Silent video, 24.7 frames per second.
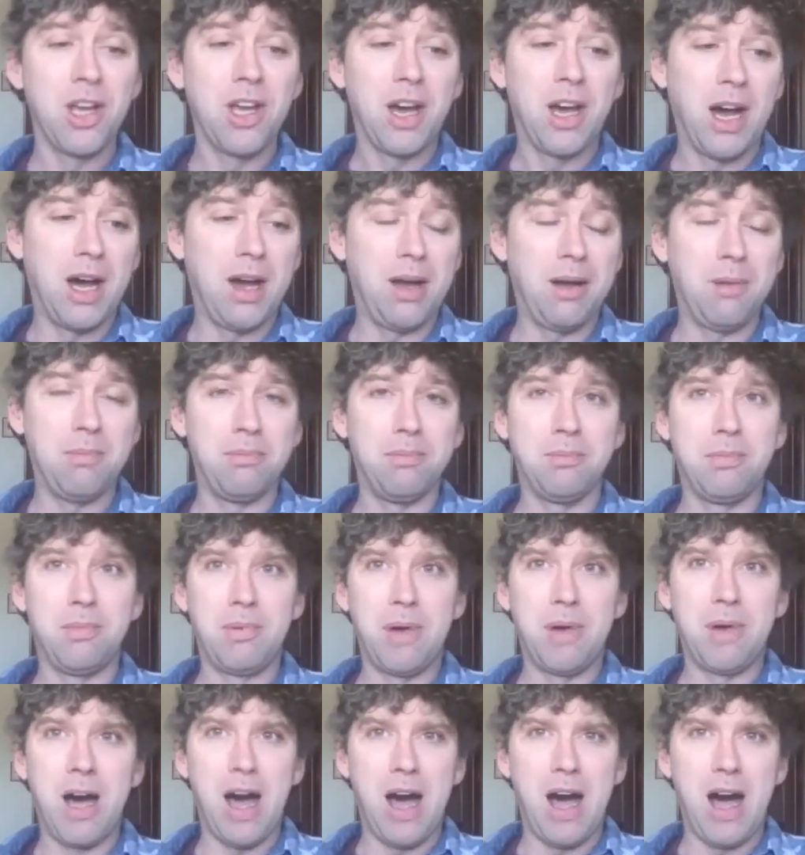
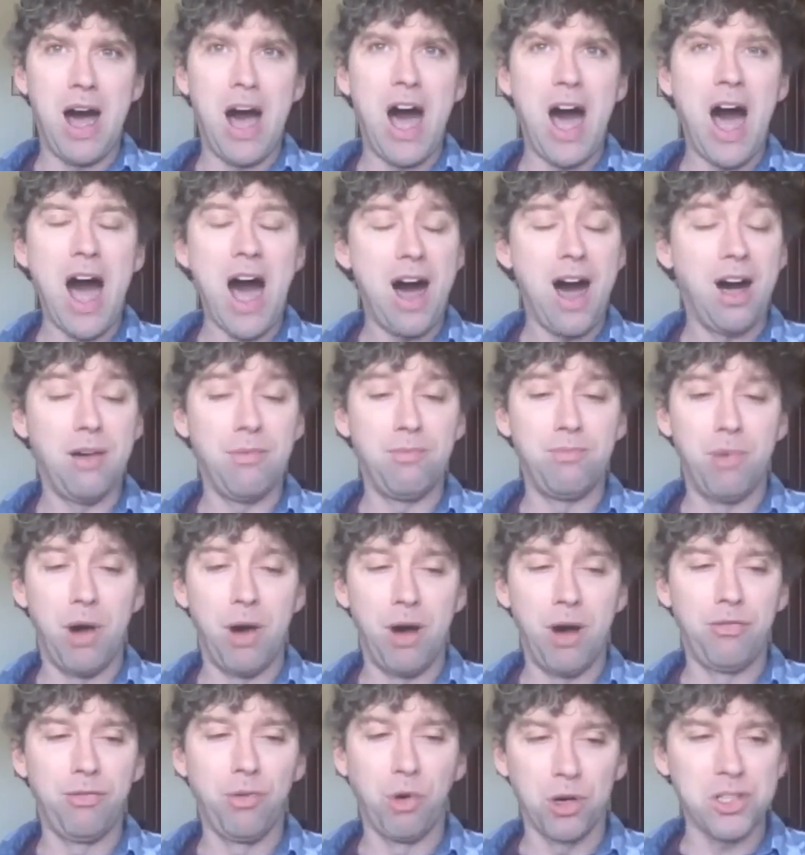A
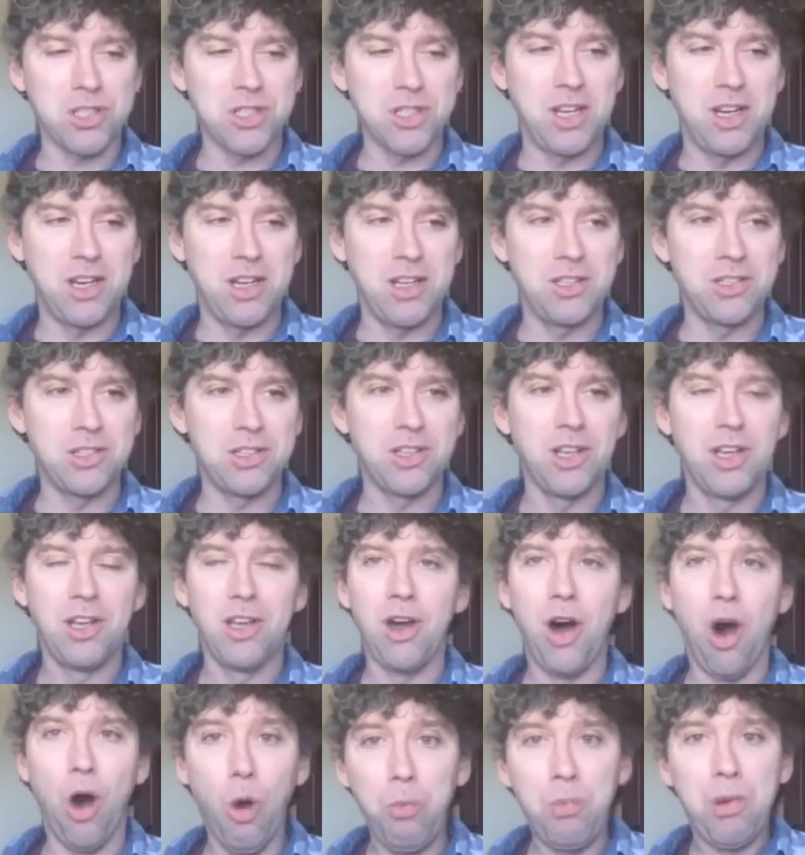force that is
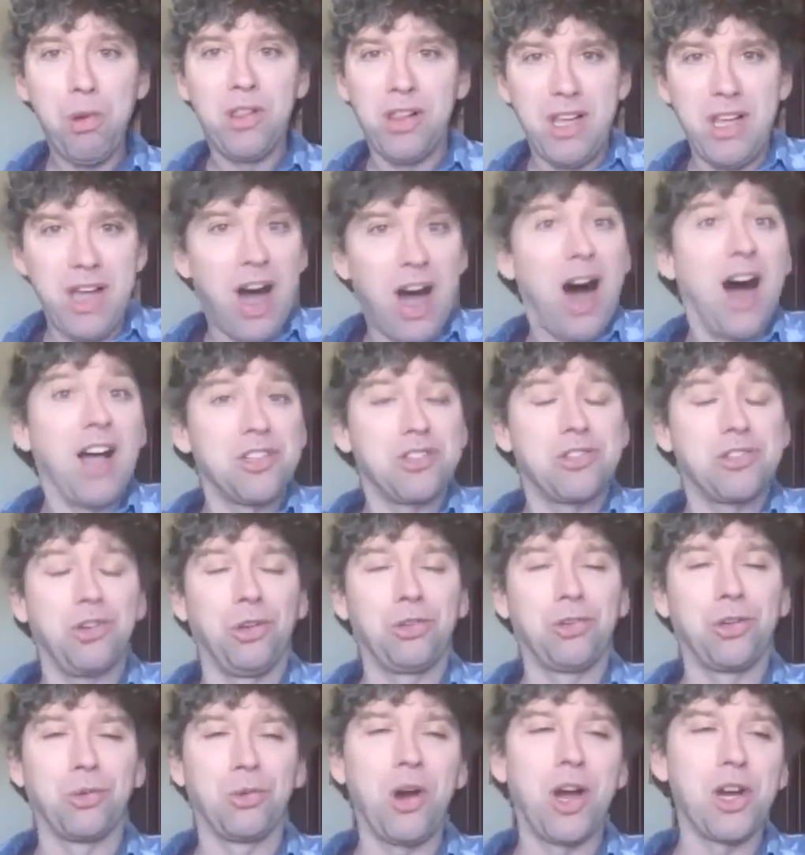openly hostile
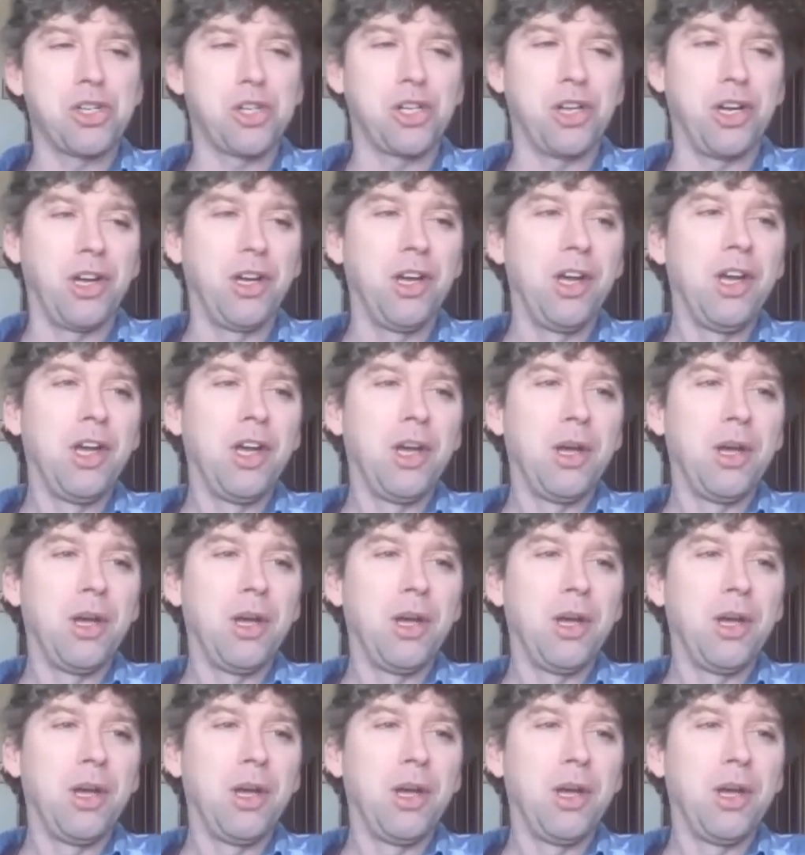to Russia,